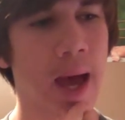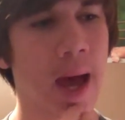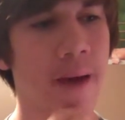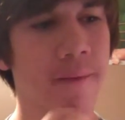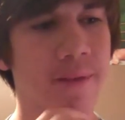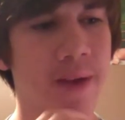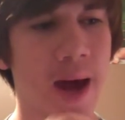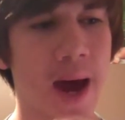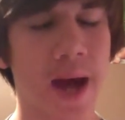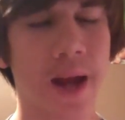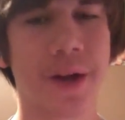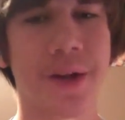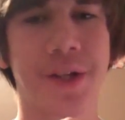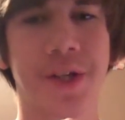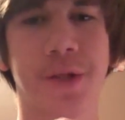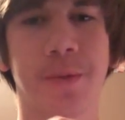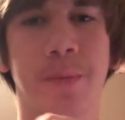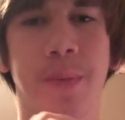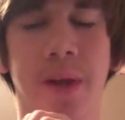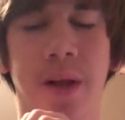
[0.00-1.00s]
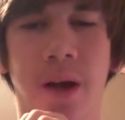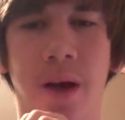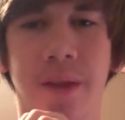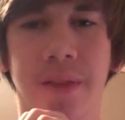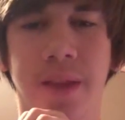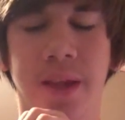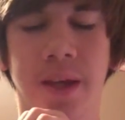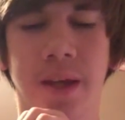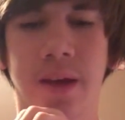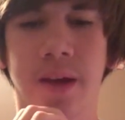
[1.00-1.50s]
I've kind of just been on
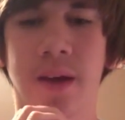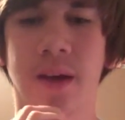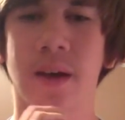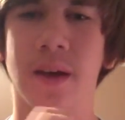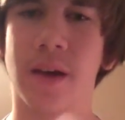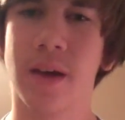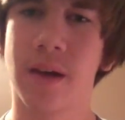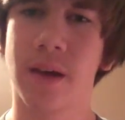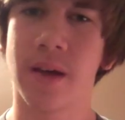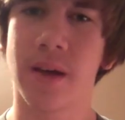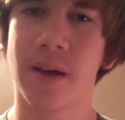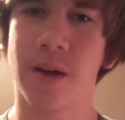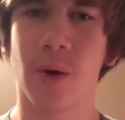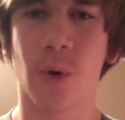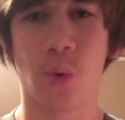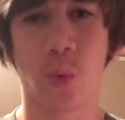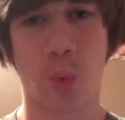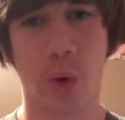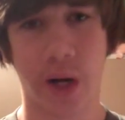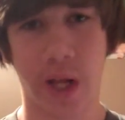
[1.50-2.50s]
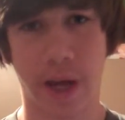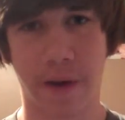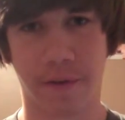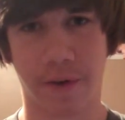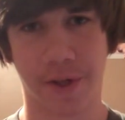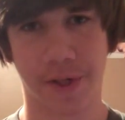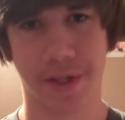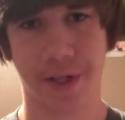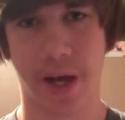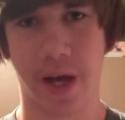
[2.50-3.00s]
the
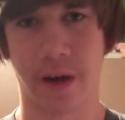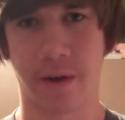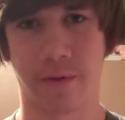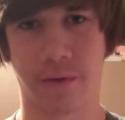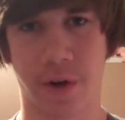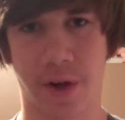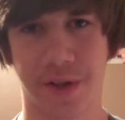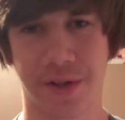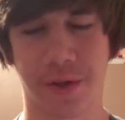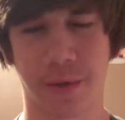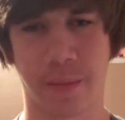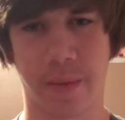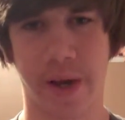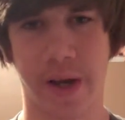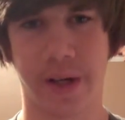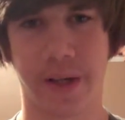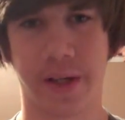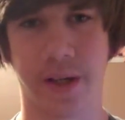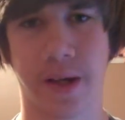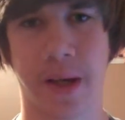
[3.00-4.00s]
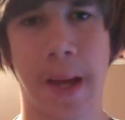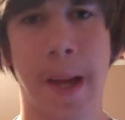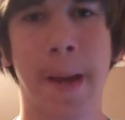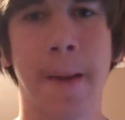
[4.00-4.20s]
whatever side of WrestleMania,